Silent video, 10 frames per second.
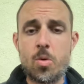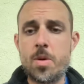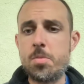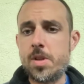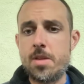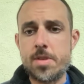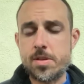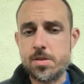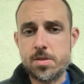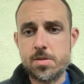We believe
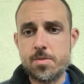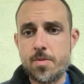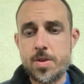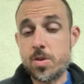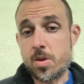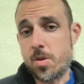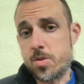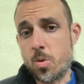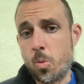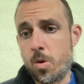it's
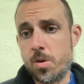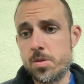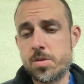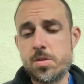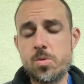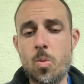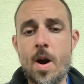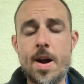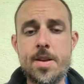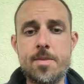a
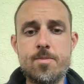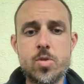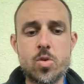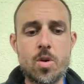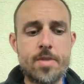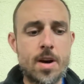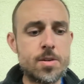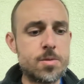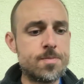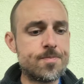worldwide store of
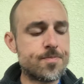value,